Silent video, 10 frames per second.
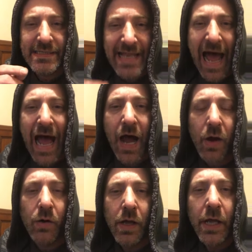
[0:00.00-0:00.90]

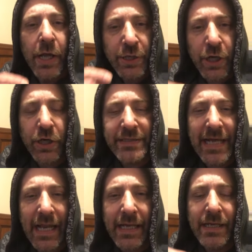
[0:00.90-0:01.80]
Now, you're
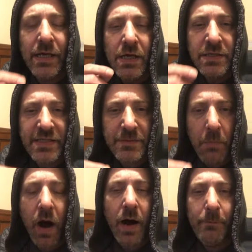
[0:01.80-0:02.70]
telling
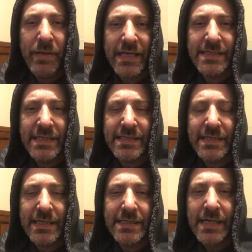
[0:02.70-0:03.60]
small
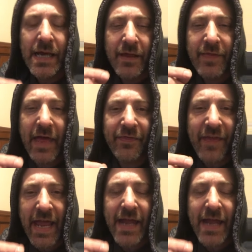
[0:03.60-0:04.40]
businesses that they,